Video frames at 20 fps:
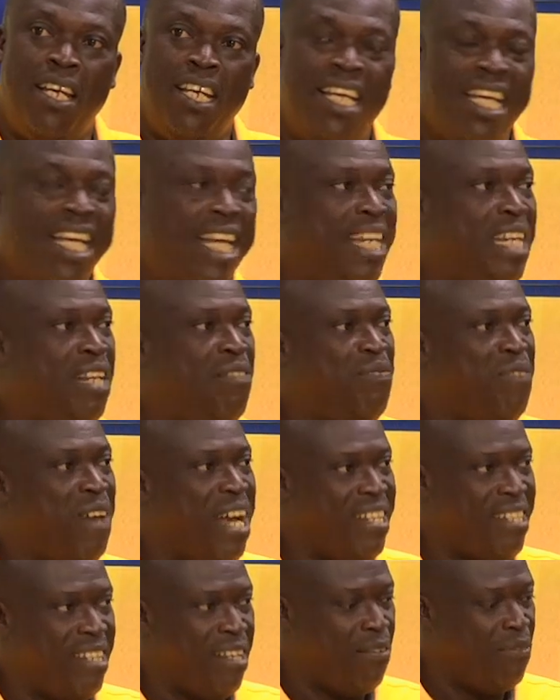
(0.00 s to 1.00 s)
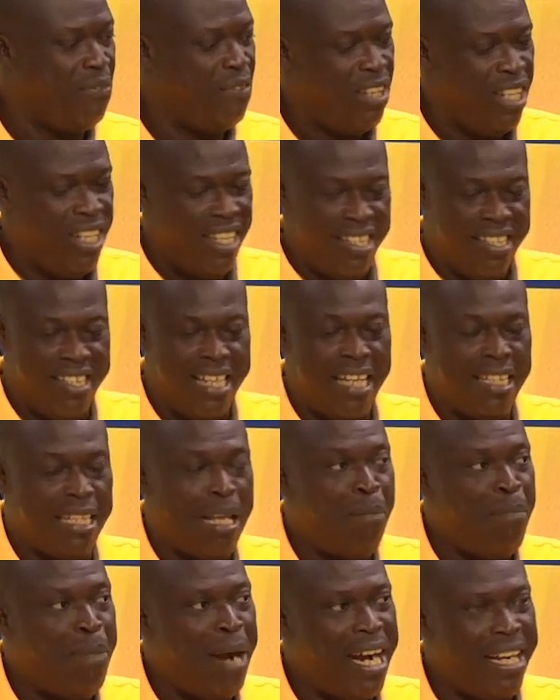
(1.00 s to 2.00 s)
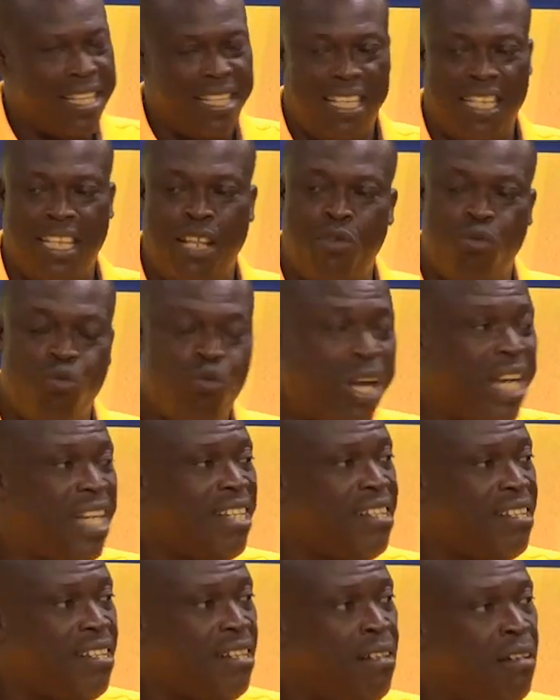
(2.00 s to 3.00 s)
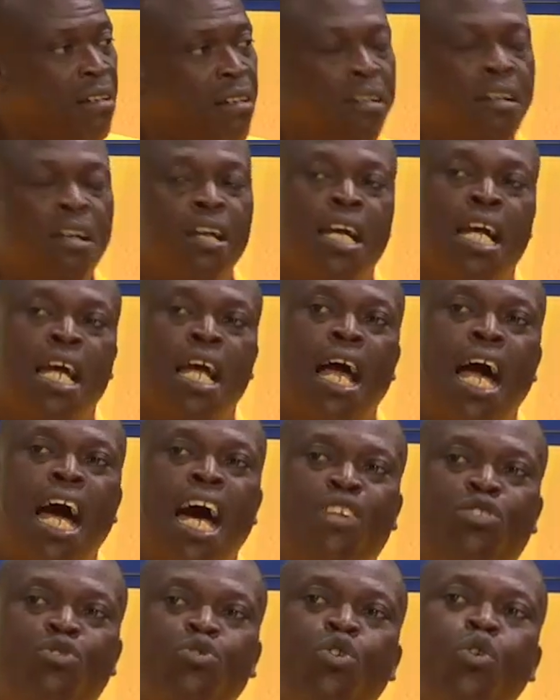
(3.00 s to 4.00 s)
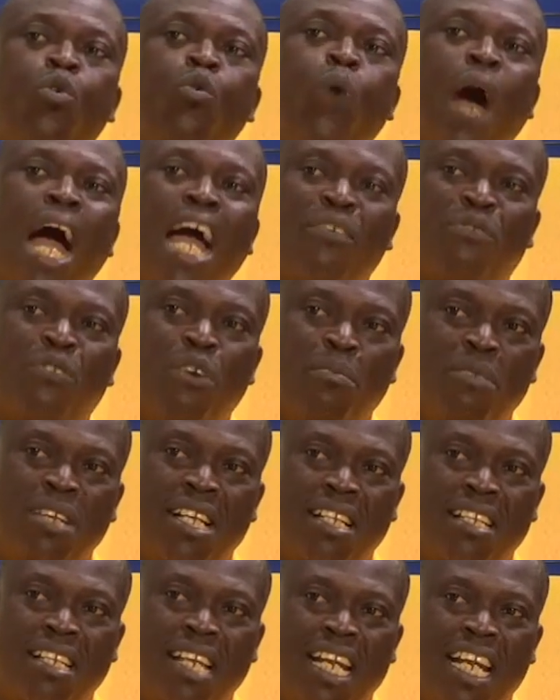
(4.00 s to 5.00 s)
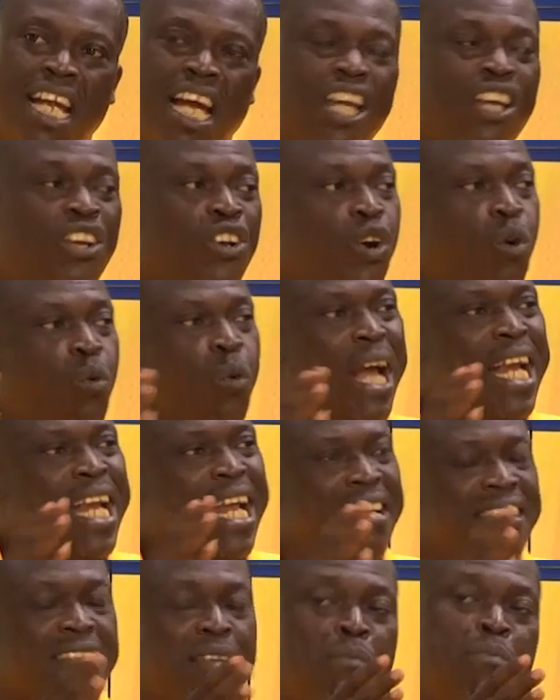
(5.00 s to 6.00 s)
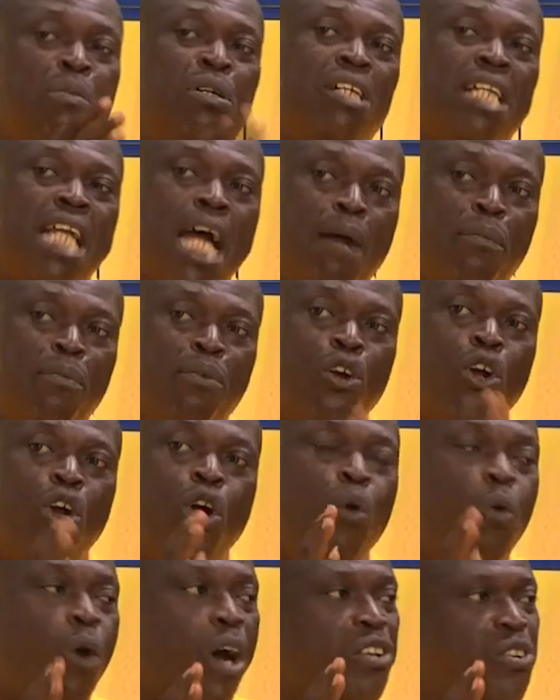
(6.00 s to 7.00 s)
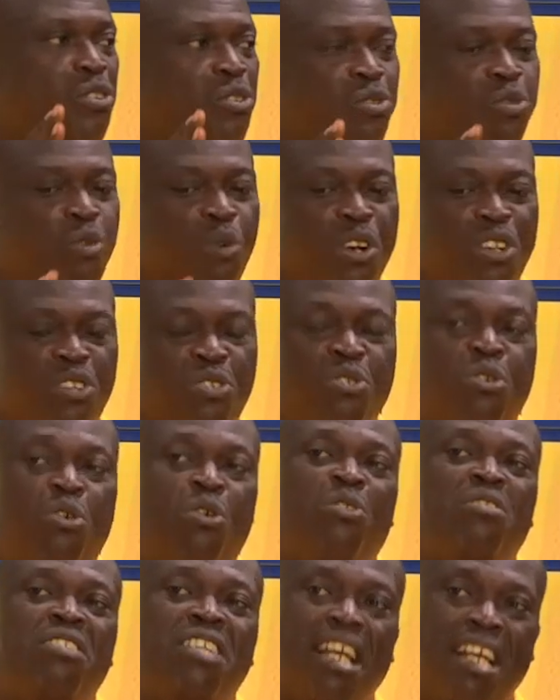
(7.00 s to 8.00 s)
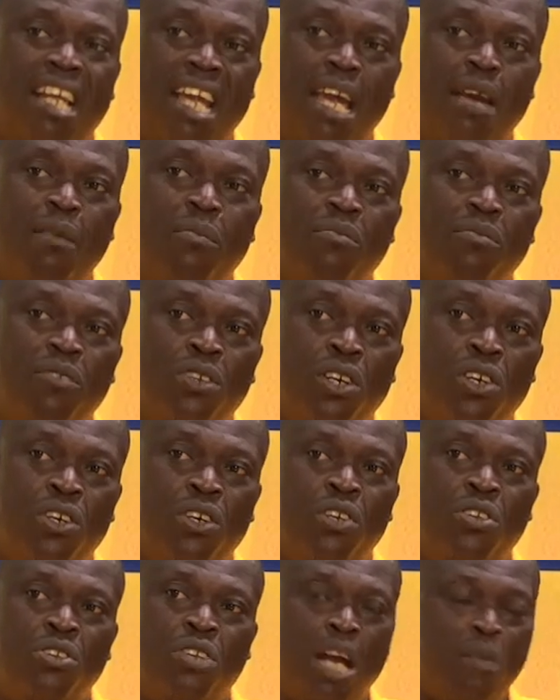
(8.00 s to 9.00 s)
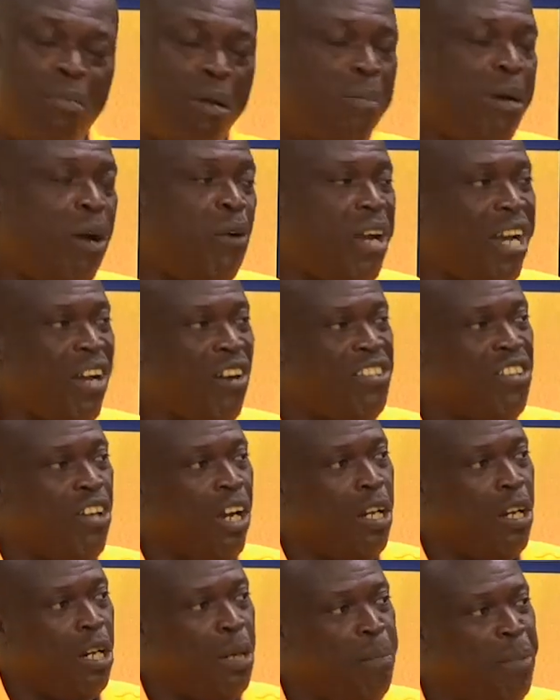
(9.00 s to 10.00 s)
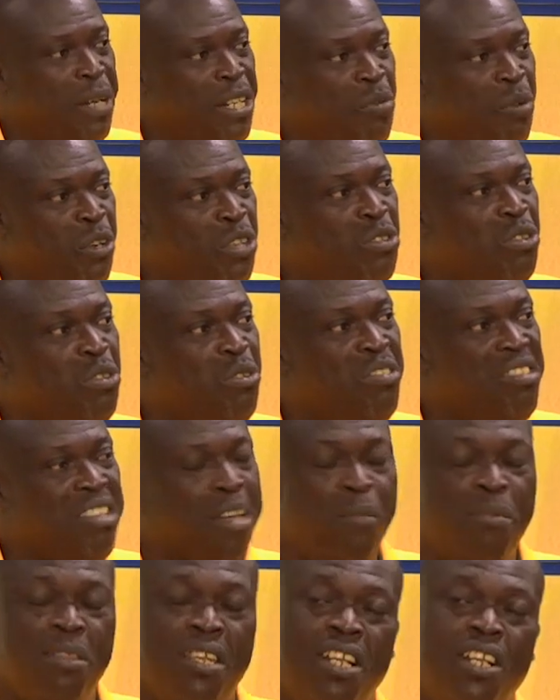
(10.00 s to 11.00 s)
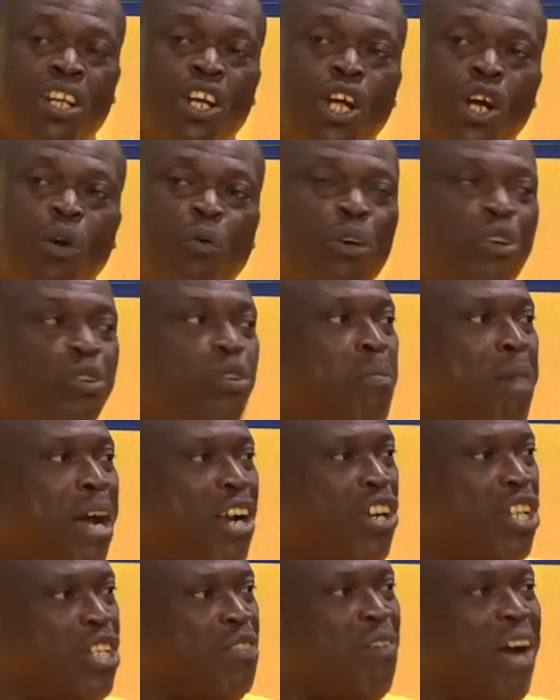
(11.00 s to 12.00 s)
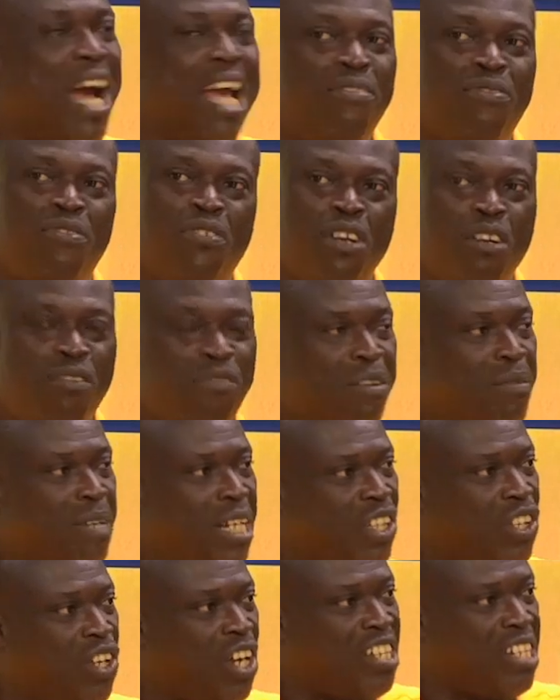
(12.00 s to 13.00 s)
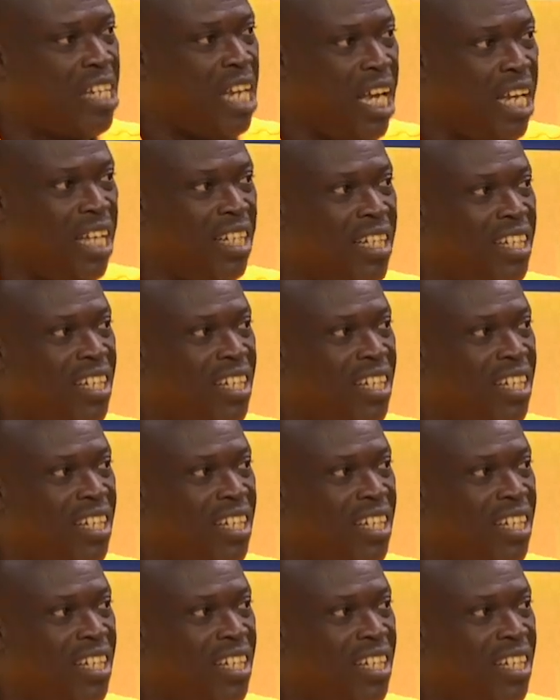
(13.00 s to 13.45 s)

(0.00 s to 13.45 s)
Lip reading: In defensive, center backs, the wings, are too wide from each other. You know, when there's a build-up, what you do is you close the game. So I remember when I was on Olympics, we used to do something. We do -5 from the touchline.